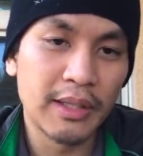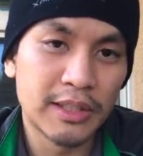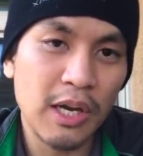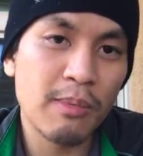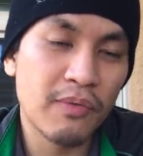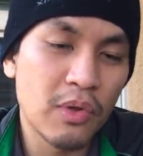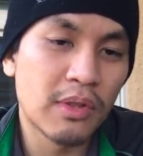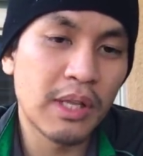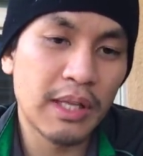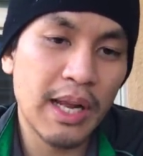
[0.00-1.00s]
tell me if you
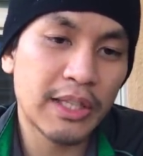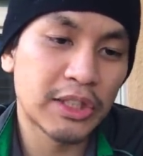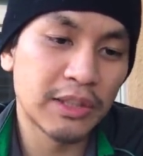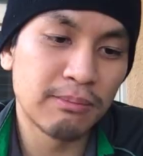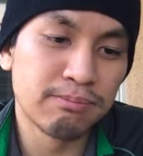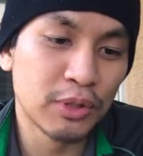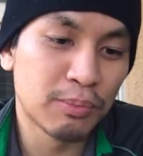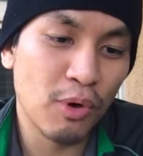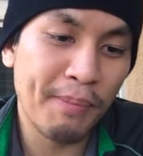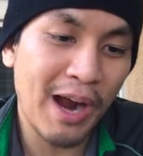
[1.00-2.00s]
think it actually
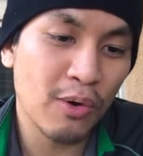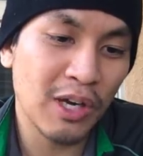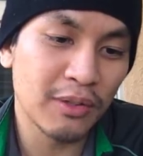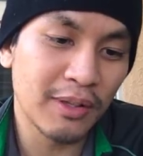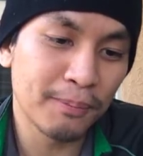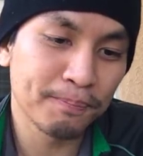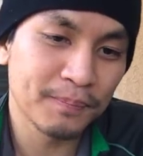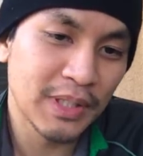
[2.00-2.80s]
puts more power out there.